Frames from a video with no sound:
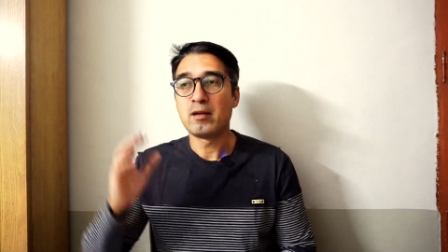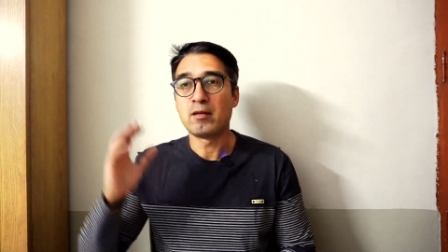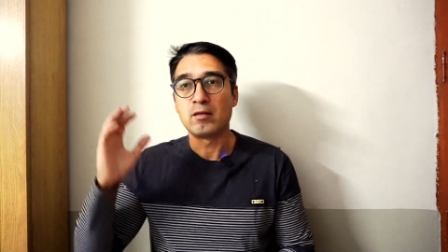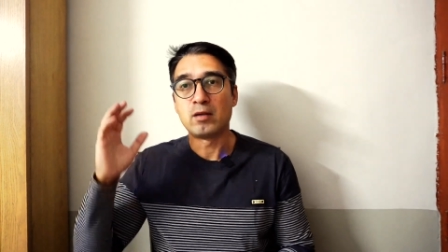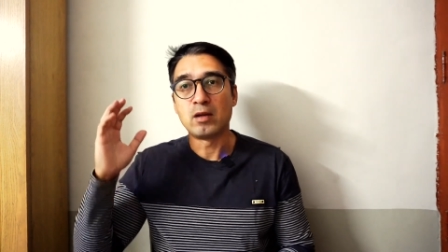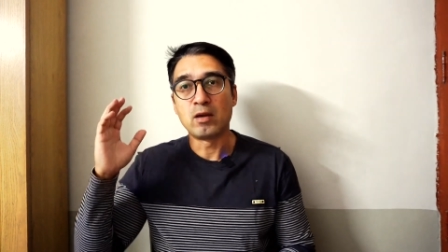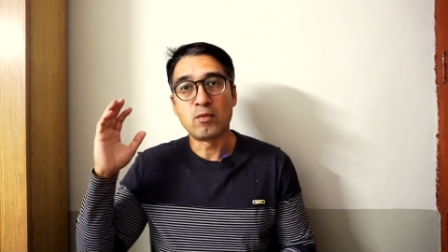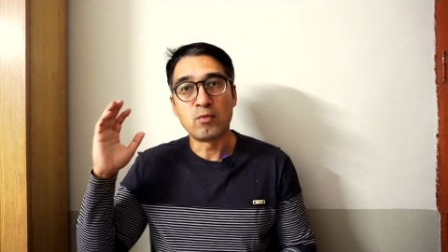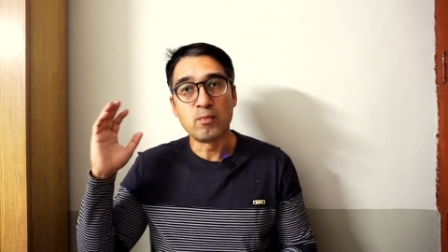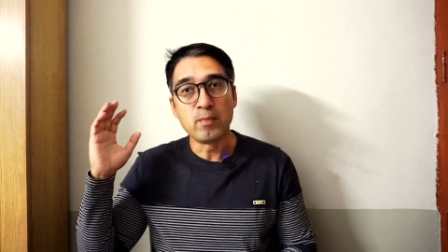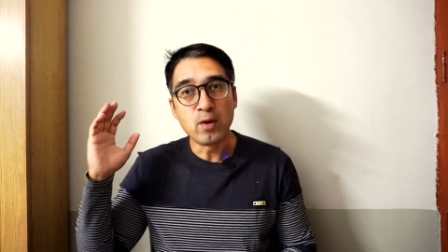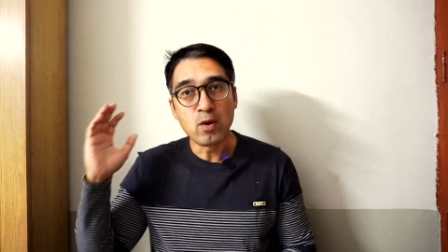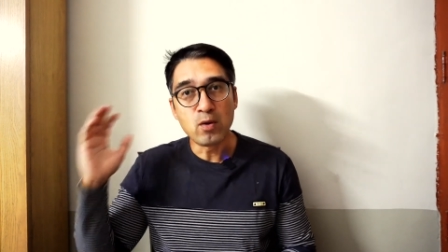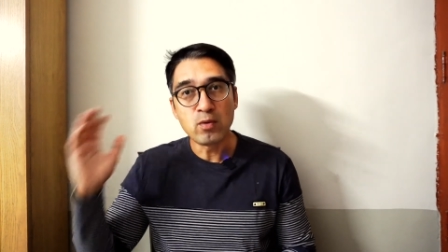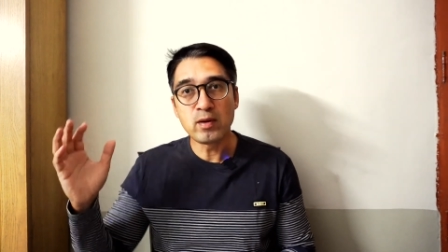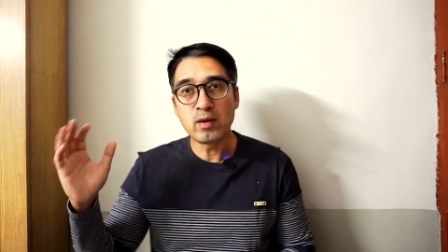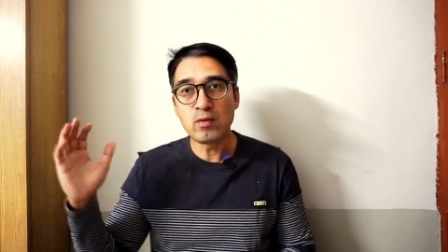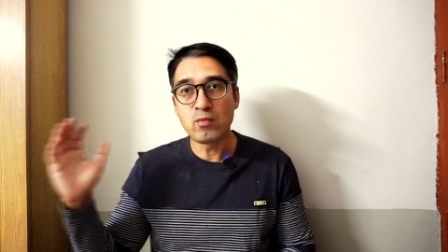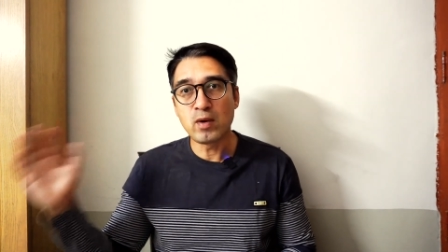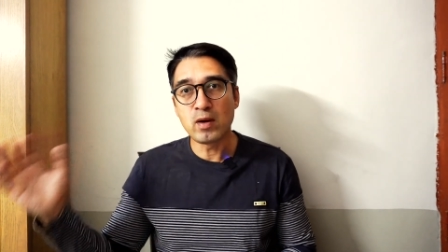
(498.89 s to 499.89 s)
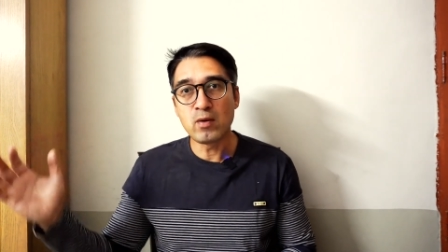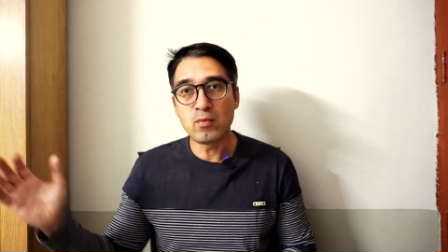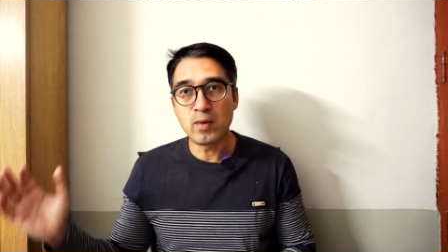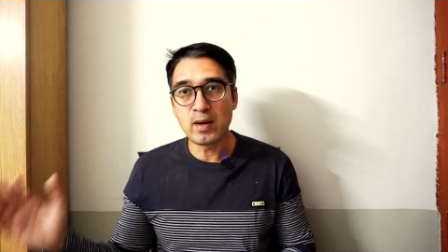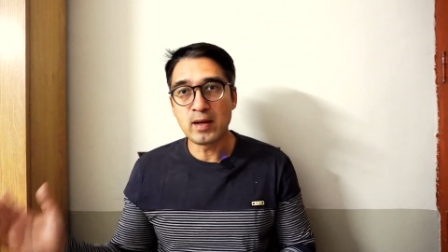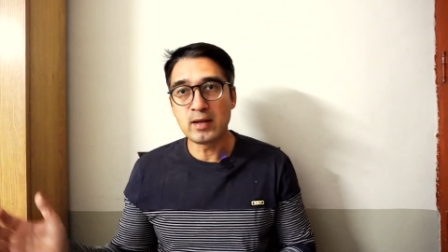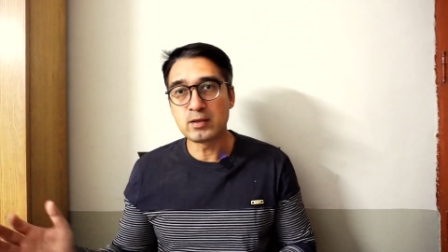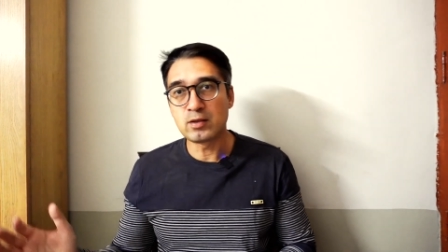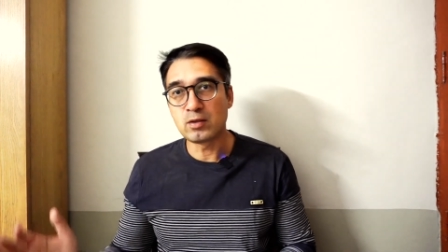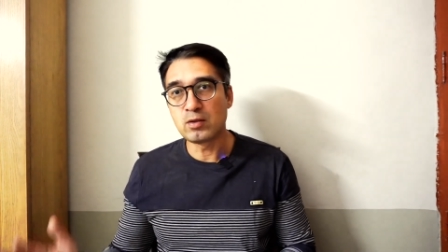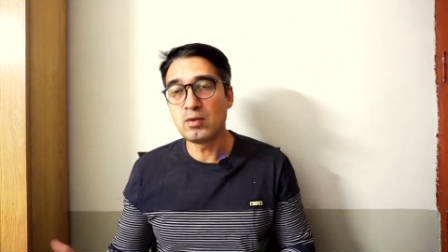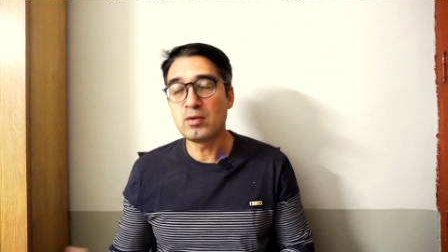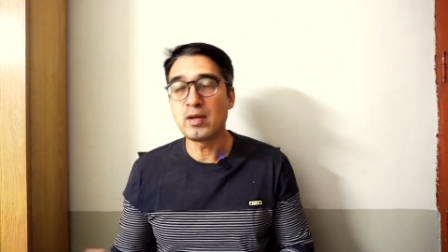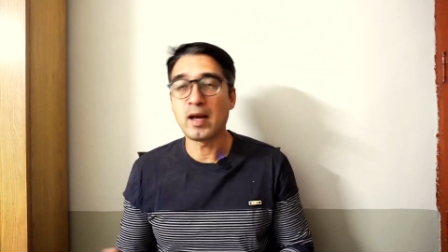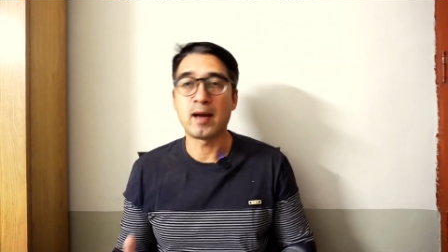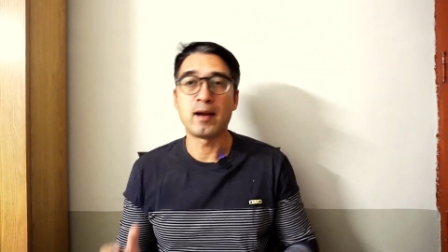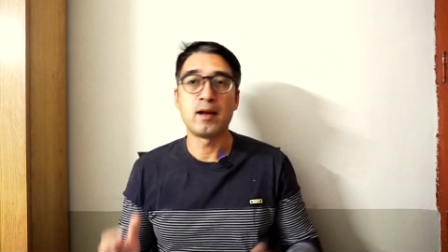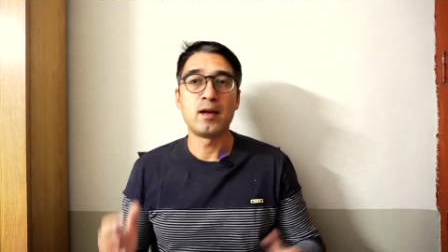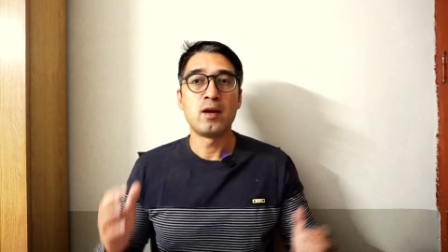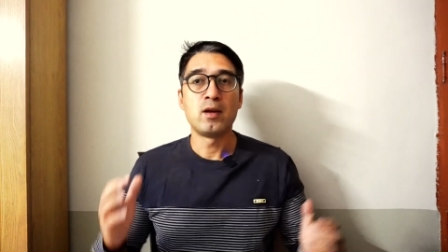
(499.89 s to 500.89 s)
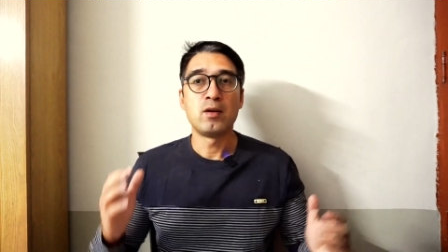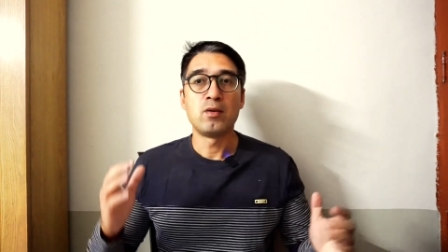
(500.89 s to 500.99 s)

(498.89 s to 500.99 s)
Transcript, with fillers: There are more than one ways to do that.